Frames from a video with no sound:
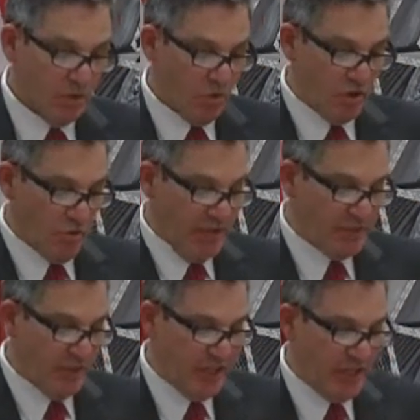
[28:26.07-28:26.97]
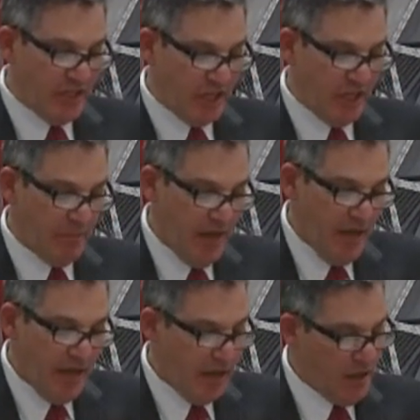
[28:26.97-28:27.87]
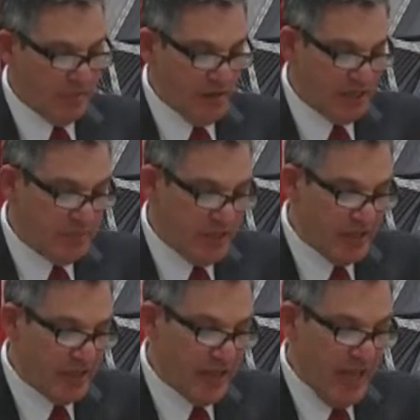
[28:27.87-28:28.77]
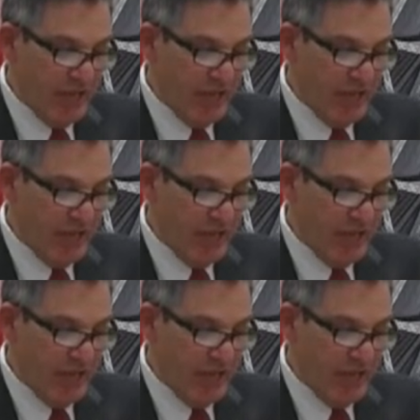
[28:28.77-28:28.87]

with a raised median